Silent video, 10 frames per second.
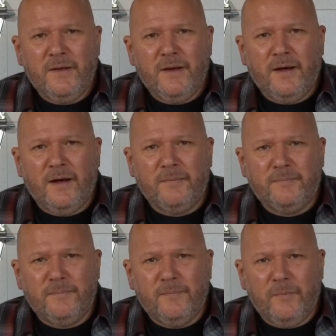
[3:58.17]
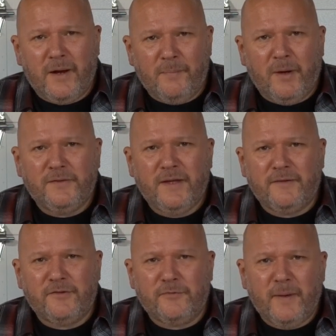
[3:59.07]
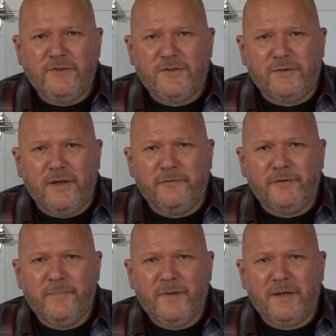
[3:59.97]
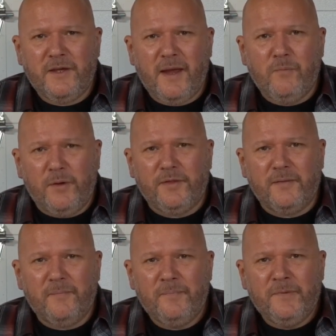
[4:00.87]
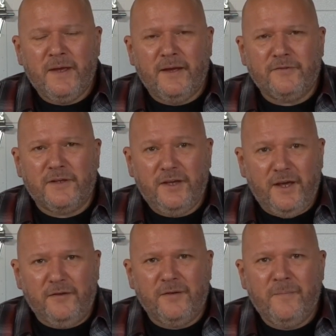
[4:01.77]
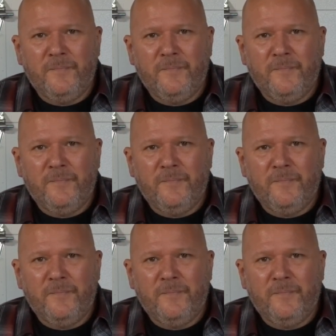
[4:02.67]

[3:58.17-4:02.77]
When I bought that suspension lift, it came with it as a kit,